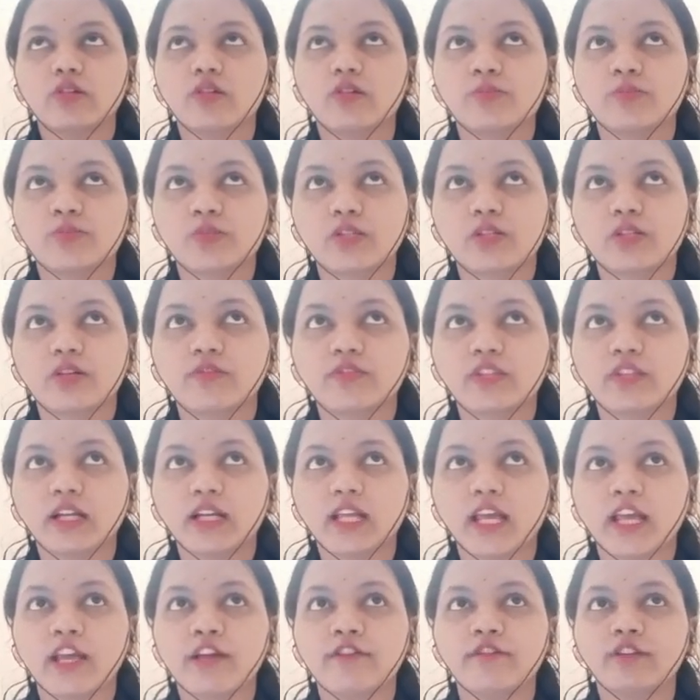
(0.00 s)
observe
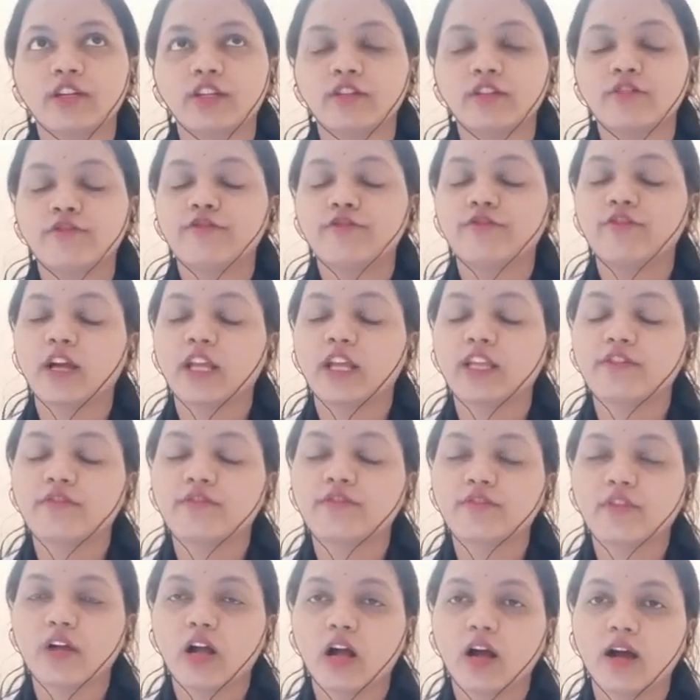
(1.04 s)
that I have written
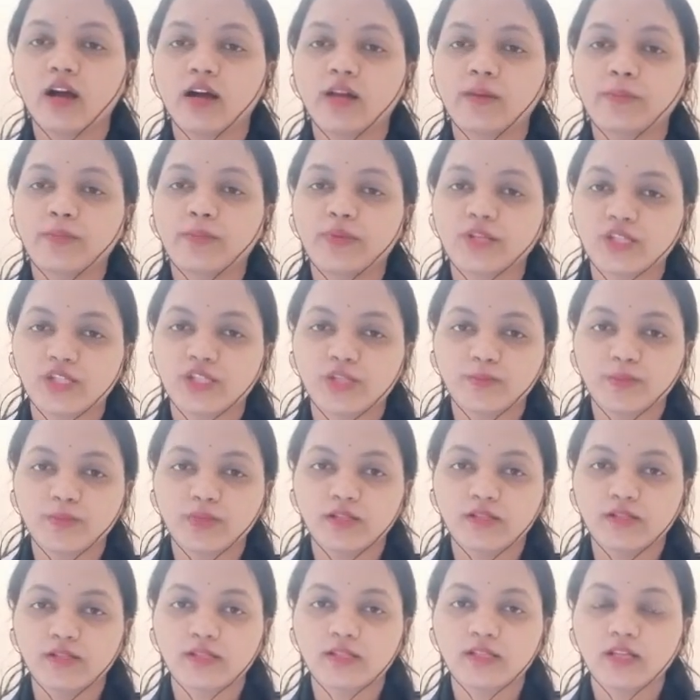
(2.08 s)
5R
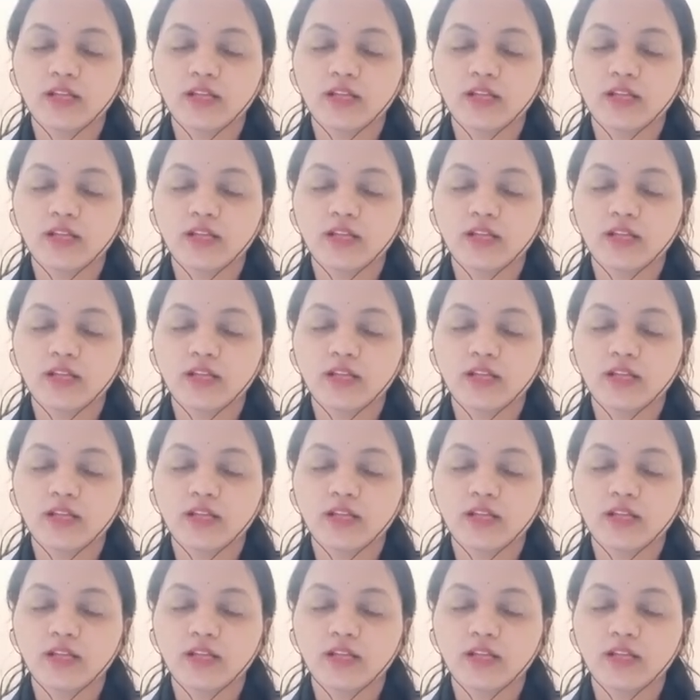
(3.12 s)
principles.